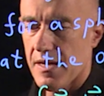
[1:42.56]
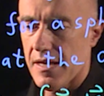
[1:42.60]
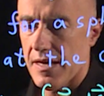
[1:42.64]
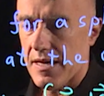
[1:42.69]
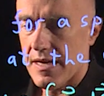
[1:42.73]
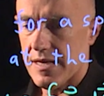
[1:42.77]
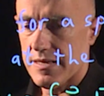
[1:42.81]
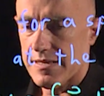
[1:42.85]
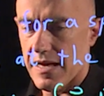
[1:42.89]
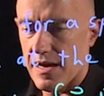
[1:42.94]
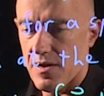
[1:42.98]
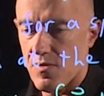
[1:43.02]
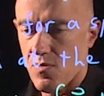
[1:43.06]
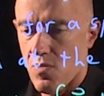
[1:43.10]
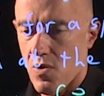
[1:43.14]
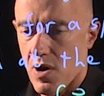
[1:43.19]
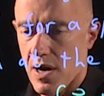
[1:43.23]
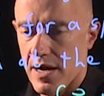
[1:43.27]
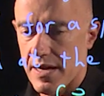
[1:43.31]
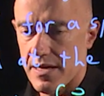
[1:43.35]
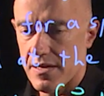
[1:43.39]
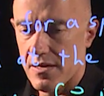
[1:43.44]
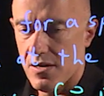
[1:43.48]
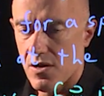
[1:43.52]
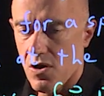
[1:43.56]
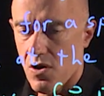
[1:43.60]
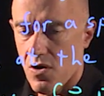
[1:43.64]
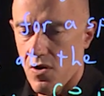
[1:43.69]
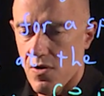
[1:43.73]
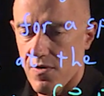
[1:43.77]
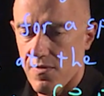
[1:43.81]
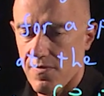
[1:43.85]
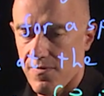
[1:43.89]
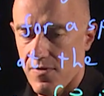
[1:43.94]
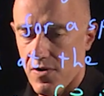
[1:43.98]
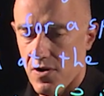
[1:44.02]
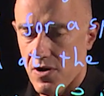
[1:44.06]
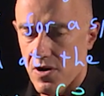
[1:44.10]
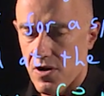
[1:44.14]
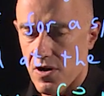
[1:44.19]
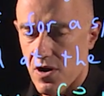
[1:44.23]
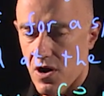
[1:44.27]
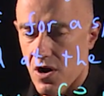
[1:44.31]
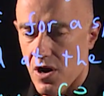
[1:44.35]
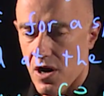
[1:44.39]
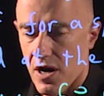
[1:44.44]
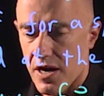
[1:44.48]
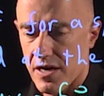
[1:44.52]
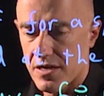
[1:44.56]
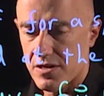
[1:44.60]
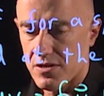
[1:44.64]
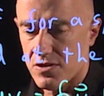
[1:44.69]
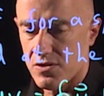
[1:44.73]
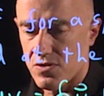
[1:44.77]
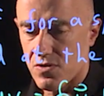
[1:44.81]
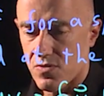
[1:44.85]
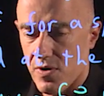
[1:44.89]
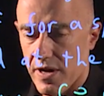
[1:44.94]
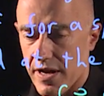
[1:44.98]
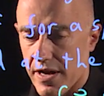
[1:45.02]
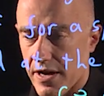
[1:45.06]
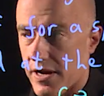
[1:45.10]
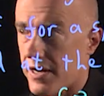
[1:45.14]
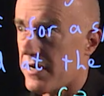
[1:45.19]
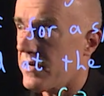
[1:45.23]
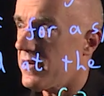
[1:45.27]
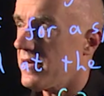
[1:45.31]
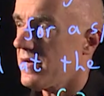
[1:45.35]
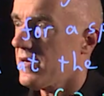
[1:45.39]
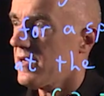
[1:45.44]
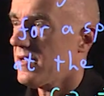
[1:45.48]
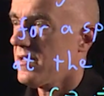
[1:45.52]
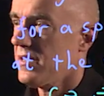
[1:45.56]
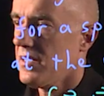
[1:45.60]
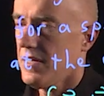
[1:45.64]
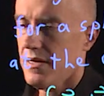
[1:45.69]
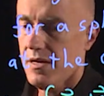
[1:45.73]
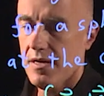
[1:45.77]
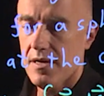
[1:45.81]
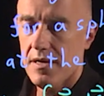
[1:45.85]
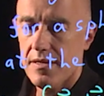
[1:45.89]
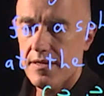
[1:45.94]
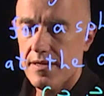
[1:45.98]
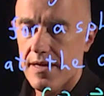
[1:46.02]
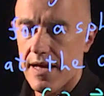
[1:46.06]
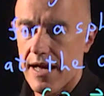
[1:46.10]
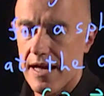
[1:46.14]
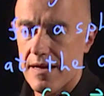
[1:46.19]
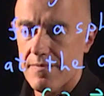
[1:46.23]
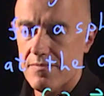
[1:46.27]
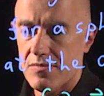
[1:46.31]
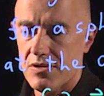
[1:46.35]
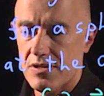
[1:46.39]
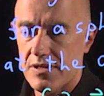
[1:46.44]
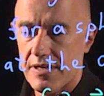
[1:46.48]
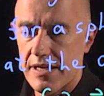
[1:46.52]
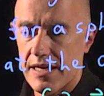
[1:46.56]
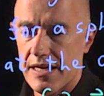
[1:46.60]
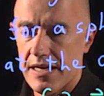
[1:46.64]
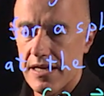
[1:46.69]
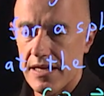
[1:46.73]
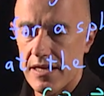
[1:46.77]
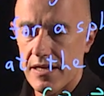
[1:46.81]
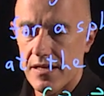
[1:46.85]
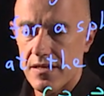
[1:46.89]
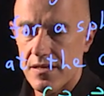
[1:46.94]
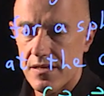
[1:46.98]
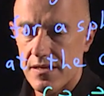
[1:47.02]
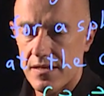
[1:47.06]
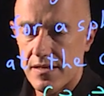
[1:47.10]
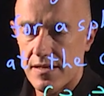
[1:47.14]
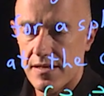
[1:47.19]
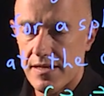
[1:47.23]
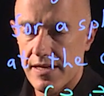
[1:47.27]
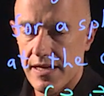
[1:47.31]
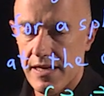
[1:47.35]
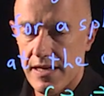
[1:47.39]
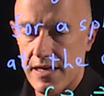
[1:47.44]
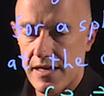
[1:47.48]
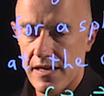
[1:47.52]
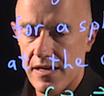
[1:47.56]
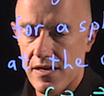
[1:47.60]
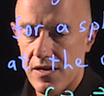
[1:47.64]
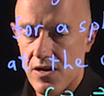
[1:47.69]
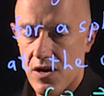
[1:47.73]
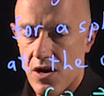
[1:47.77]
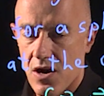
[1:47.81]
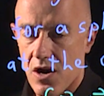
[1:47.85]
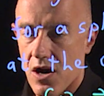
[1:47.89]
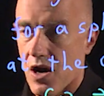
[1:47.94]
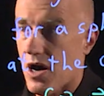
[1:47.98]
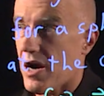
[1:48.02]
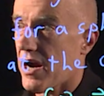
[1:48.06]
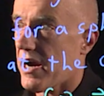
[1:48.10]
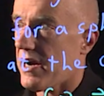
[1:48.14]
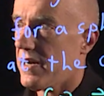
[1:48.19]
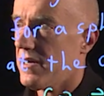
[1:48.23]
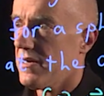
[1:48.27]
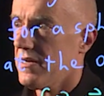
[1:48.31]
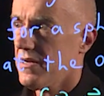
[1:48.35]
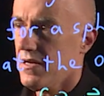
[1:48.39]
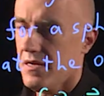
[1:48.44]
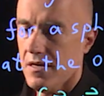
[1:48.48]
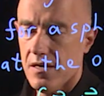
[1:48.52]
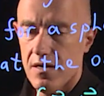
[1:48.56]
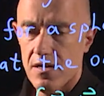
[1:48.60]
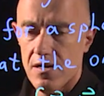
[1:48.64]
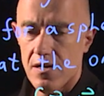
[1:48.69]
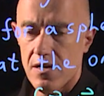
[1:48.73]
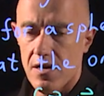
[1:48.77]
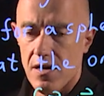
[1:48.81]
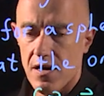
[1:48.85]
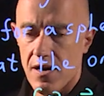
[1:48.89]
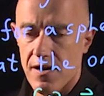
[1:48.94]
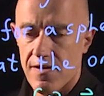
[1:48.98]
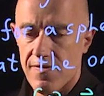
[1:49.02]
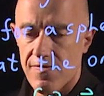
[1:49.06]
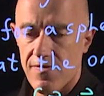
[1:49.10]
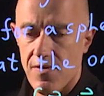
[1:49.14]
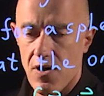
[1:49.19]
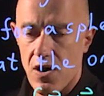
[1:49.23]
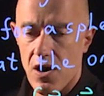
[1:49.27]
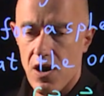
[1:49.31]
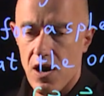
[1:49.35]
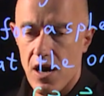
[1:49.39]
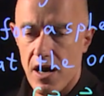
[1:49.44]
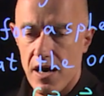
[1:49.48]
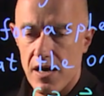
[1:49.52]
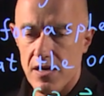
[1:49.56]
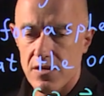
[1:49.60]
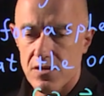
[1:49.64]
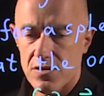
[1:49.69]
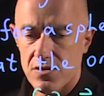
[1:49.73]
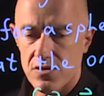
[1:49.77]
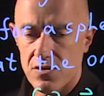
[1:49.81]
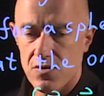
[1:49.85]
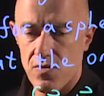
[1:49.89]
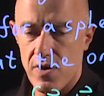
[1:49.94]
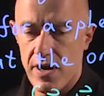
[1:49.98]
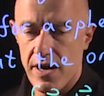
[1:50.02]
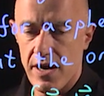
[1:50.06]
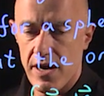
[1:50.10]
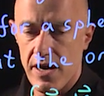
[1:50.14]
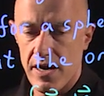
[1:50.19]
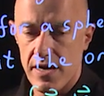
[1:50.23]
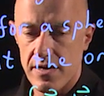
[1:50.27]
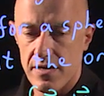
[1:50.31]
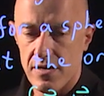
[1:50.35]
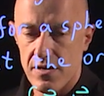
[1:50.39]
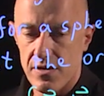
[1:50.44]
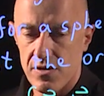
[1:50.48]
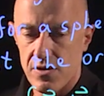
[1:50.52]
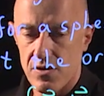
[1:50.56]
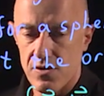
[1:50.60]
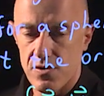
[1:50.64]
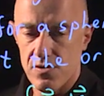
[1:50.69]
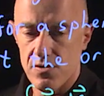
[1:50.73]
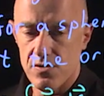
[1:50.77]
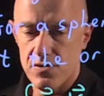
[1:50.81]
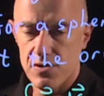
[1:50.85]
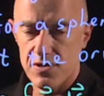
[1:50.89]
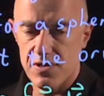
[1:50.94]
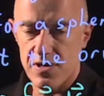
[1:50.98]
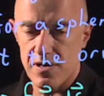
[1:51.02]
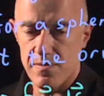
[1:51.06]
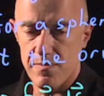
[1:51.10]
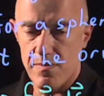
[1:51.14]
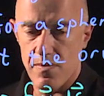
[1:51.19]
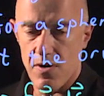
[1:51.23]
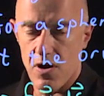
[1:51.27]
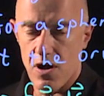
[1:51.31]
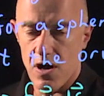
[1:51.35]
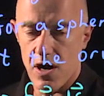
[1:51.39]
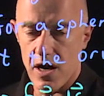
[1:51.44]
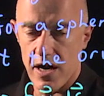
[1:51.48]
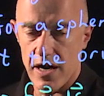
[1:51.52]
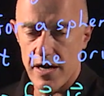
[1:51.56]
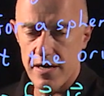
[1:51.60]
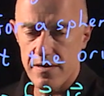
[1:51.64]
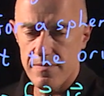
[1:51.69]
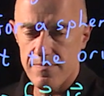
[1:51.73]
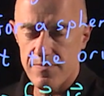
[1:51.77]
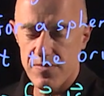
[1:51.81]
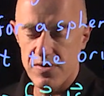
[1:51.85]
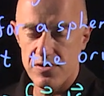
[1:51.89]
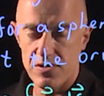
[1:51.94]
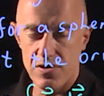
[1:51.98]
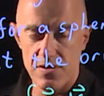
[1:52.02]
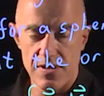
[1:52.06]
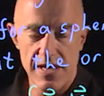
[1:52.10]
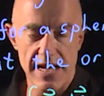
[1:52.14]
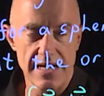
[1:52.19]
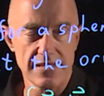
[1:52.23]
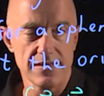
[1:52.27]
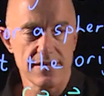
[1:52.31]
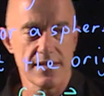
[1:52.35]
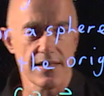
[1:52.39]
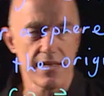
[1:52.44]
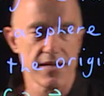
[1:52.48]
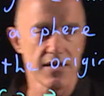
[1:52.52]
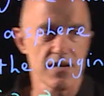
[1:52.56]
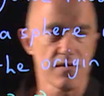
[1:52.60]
is a 1 over r squared times d dr of r squared u sub r. So that's the